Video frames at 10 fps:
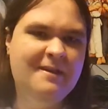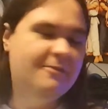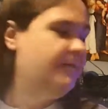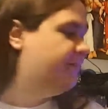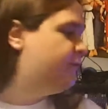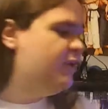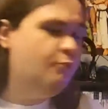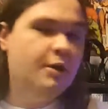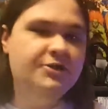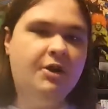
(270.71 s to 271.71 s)
The free
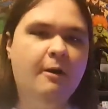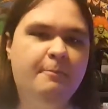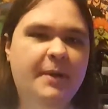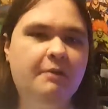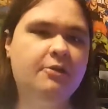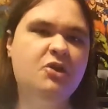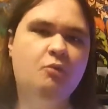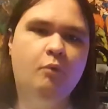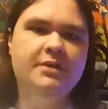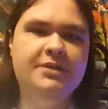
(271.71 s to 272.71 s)
ones are better than the
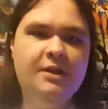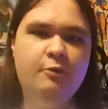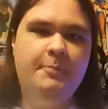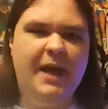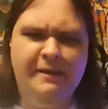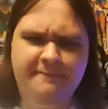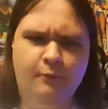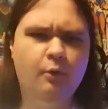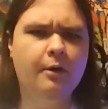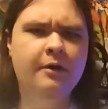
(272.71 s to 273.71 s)
ones that you pay
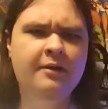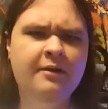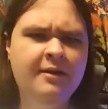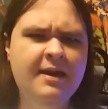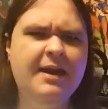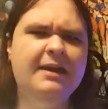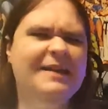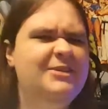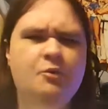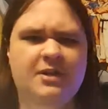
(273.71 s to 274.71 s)
for. And I
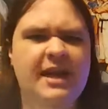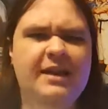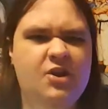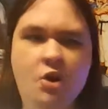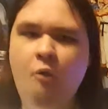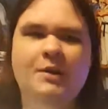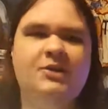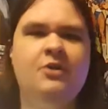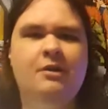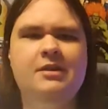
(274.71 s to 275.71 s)
don't get it. No one's
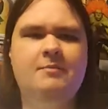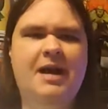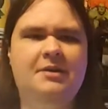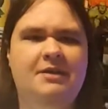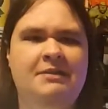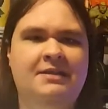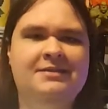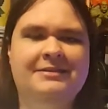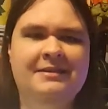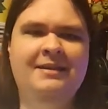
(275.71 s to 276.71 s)
calling them out on
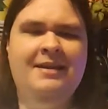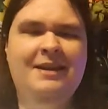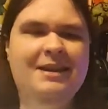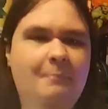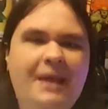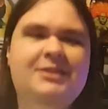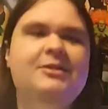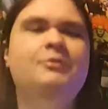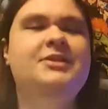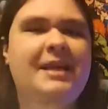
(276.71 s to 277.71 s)
this. And it makes
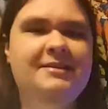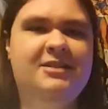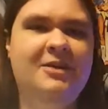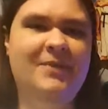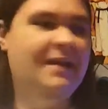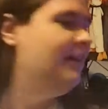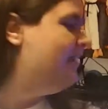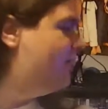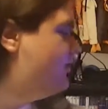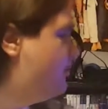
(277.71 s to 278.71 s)
no sense to me.
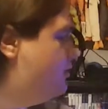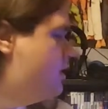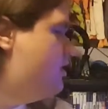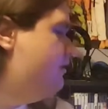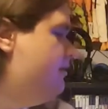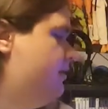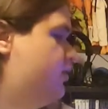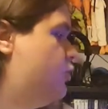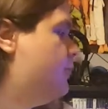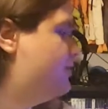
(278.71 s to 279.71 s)

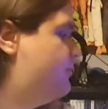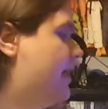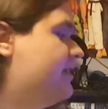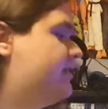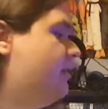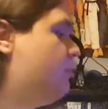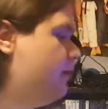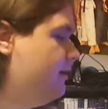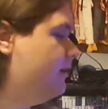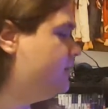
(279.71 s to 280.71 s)
You expect
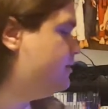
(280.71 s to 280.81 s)
someone...